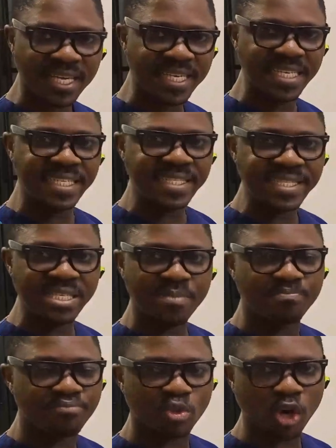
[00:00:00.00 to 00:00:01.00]
in
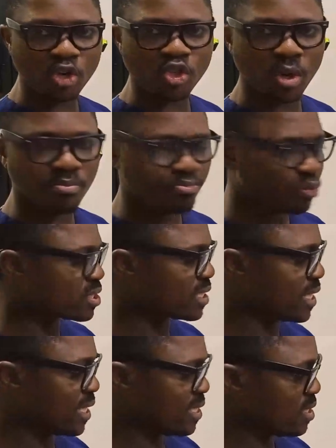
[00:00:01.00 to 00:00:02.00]
the production
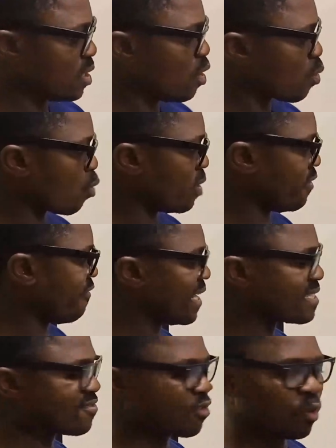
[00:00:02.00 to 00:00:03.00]
process
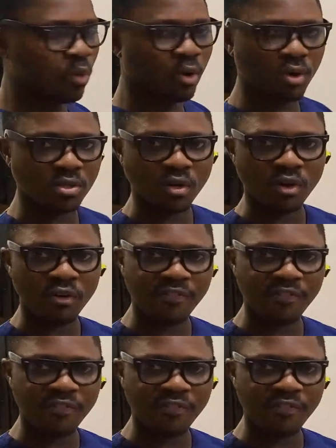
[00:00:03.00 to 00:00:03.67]
qualifies for what?